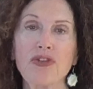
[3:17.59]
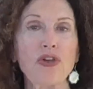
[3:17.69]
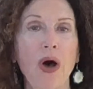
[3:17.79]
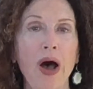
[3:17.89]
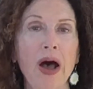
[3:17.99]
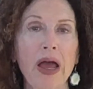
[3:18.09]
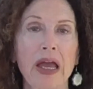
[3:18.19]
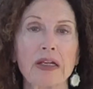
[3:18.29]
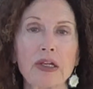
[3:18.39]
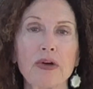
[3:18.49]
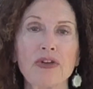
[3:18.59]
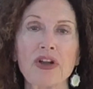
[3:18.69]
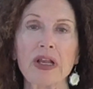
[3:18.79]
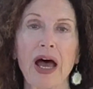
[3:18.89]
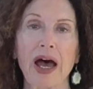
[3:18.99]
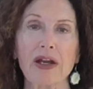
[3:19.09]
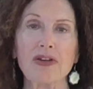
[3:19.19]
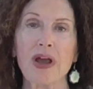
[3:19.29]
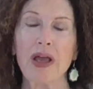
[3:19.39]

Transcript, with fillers: saw and learned a lot.